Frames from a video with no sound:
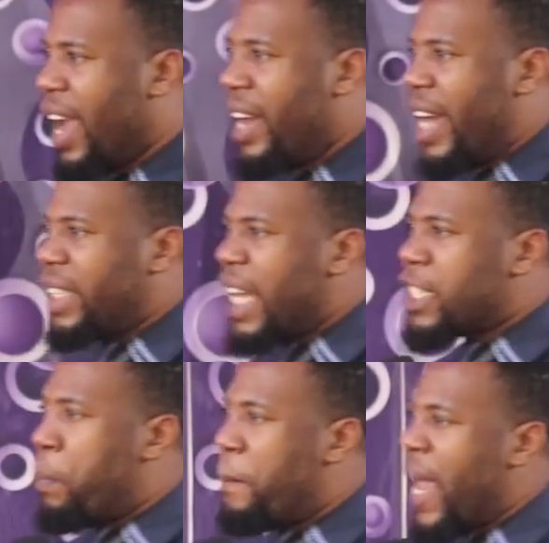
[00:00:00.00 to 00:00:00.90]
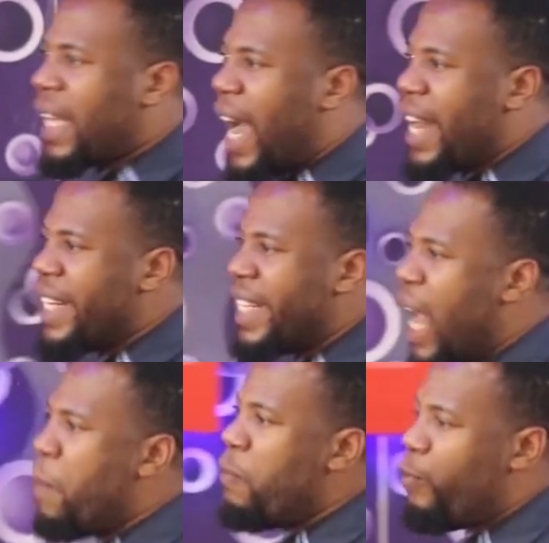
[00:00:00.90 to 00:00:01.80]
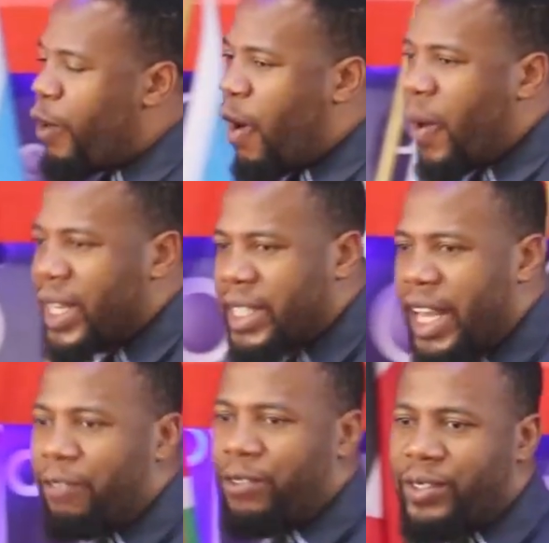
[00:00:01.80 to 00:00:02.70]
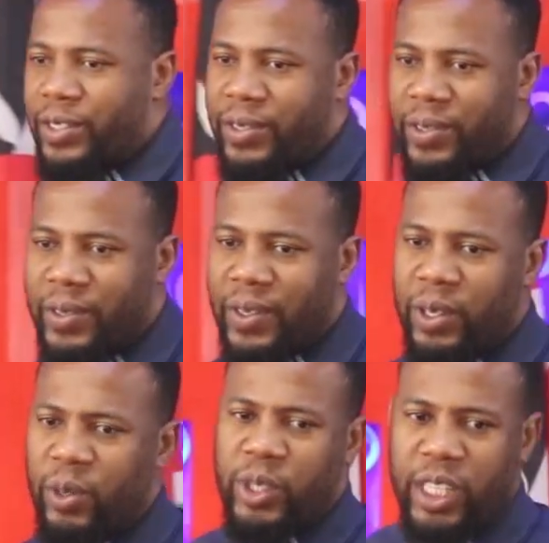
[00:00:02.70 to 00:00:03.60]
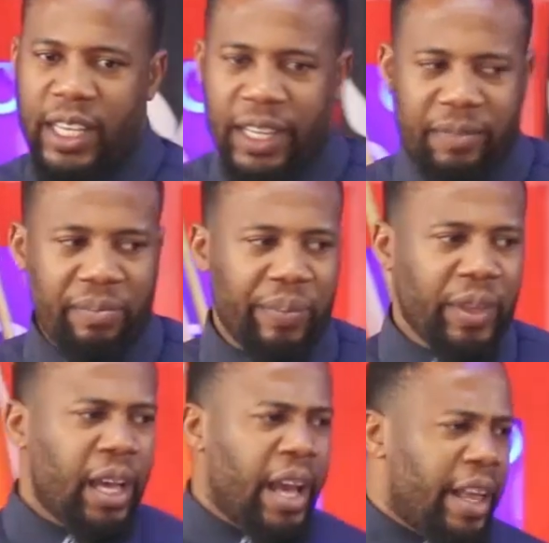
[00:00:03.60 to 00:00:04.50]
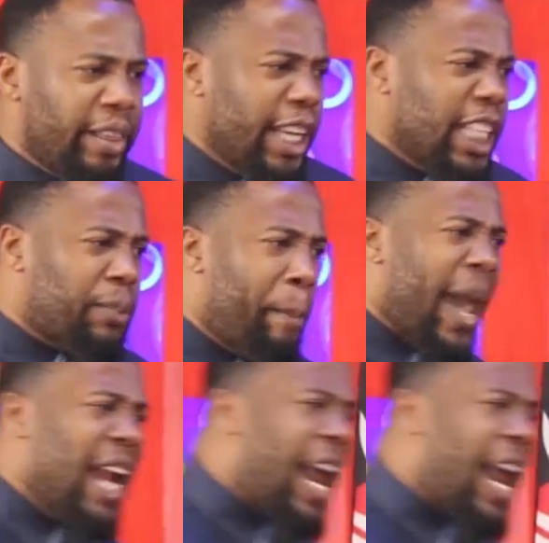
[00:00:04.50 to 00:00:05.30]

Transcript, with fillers: Let us make a name for ourselves. You see? These men